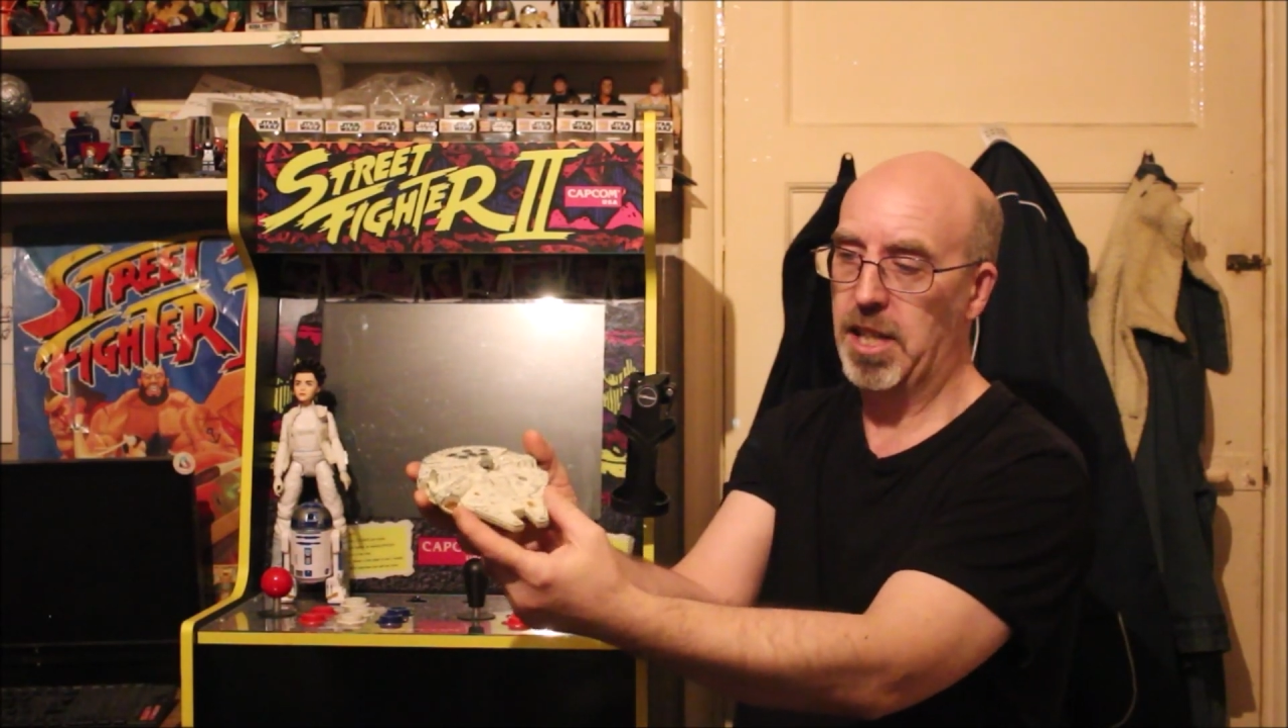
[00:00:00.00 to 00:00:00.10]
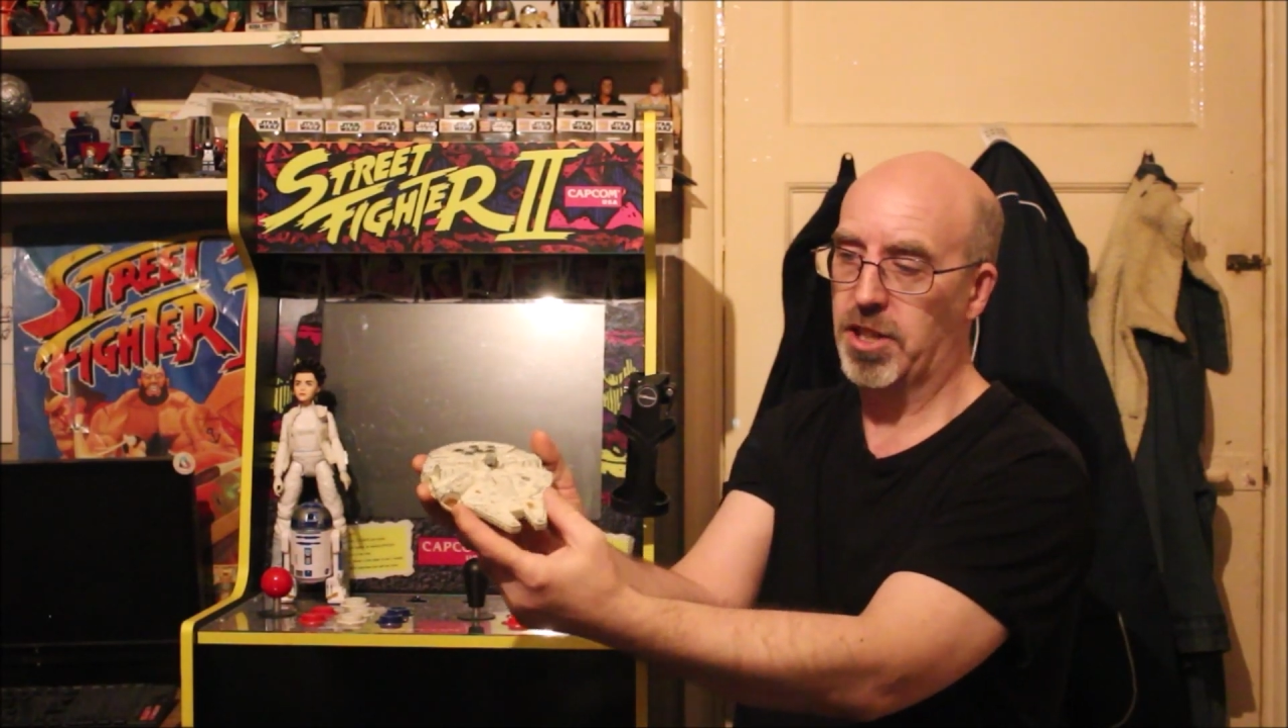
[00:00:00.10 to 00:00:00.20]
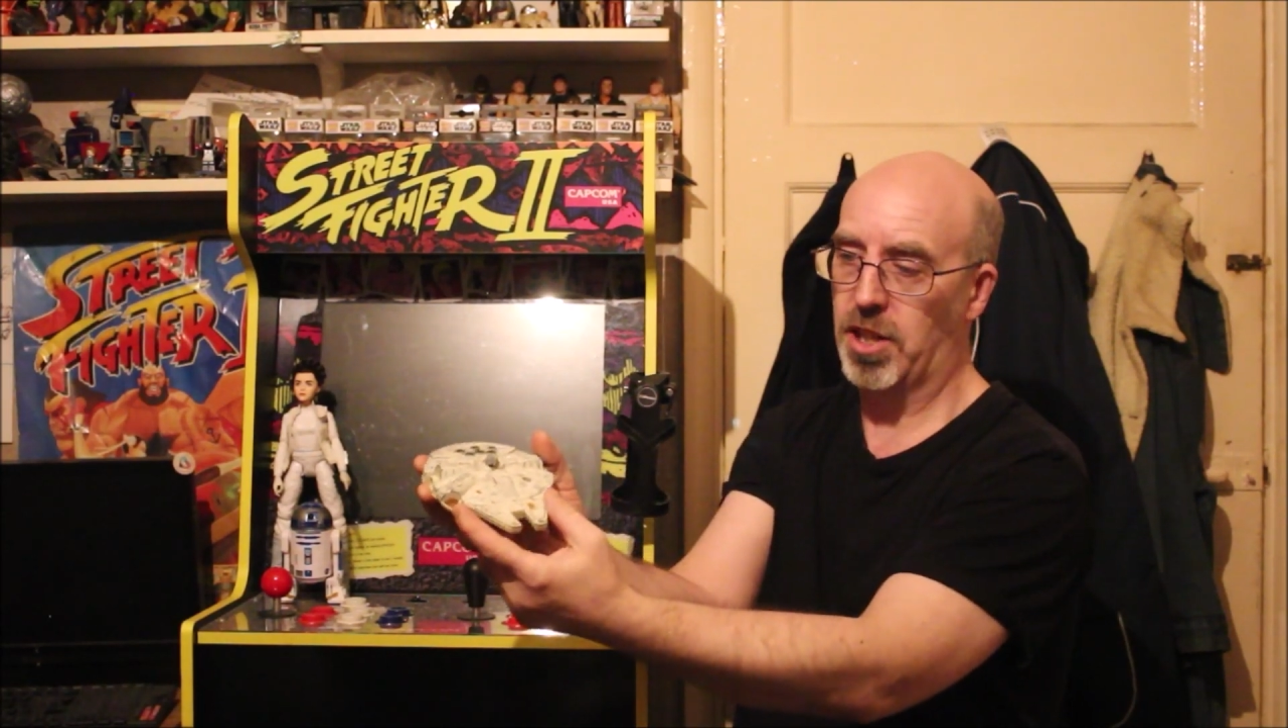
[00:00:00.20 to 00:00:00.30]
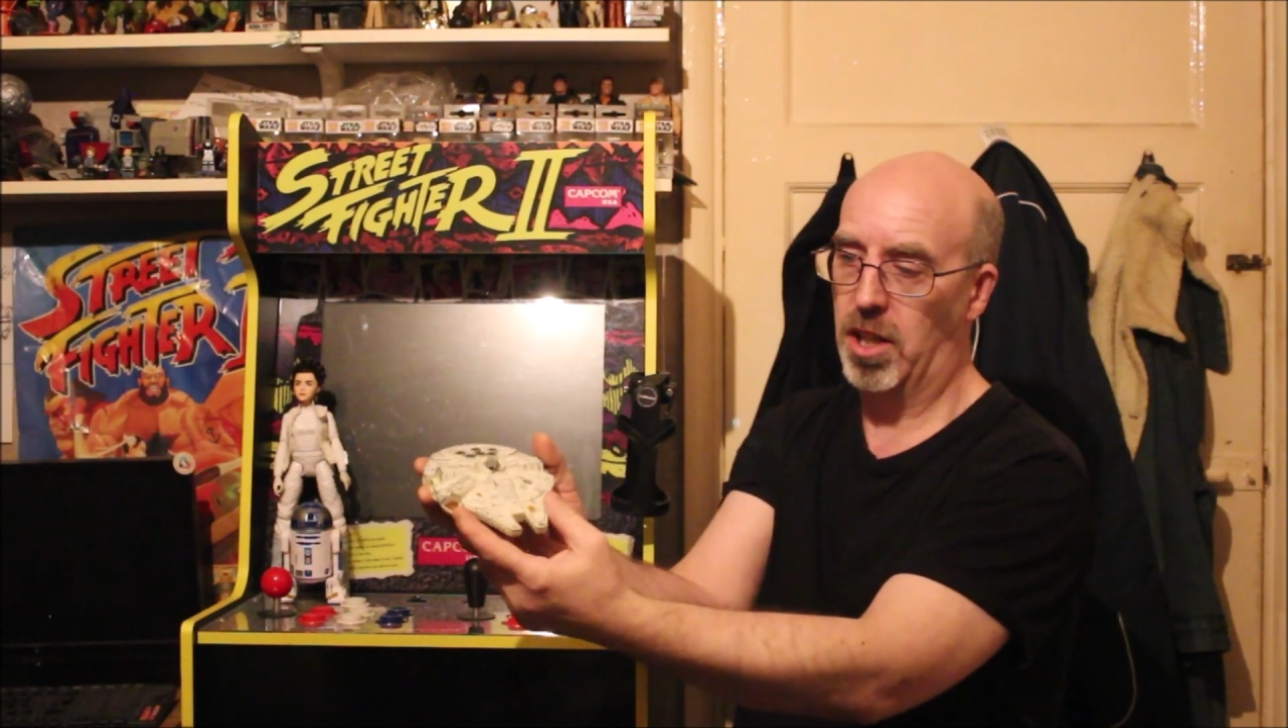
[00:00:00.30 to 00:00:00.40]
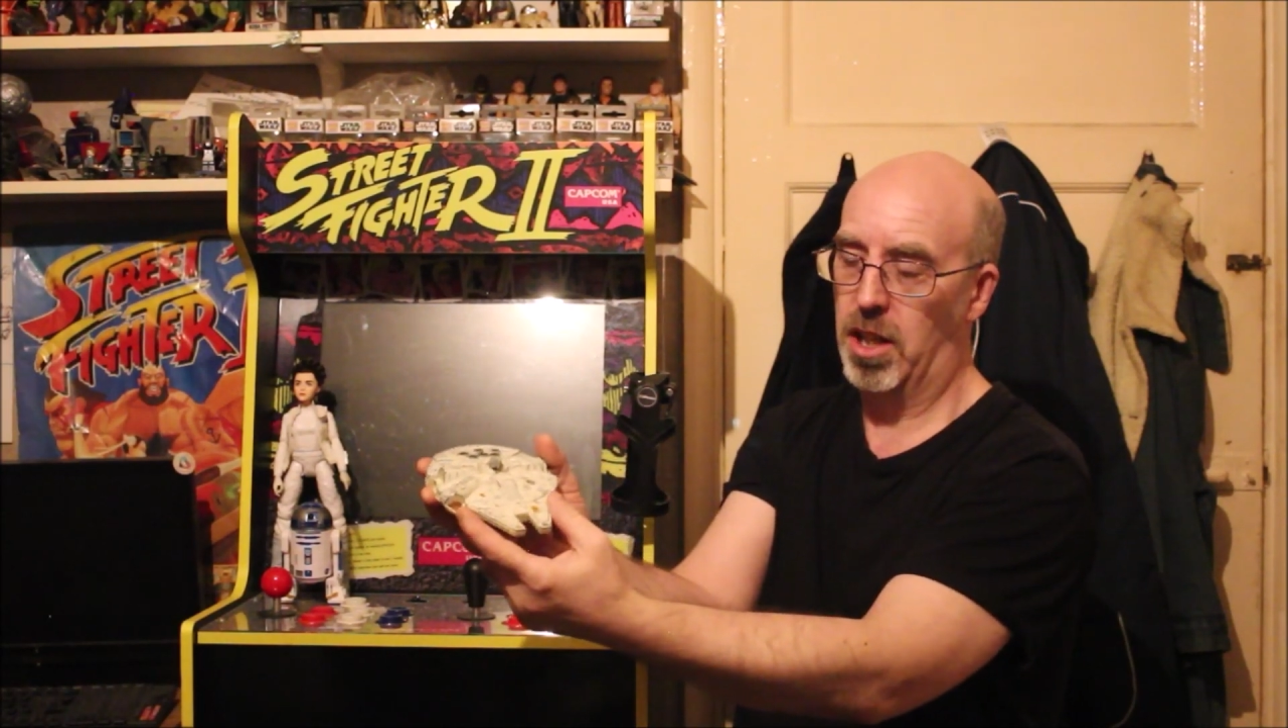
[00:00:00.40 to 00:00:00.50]

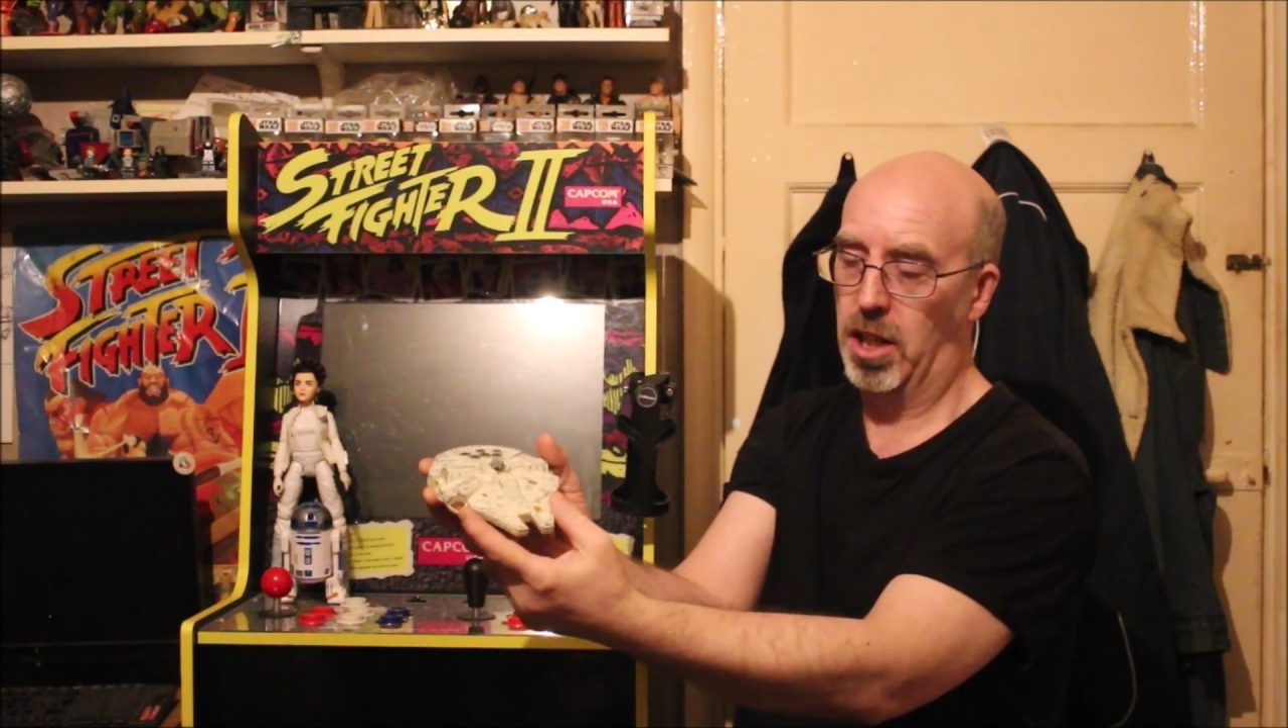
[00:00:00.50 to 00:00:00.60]
is,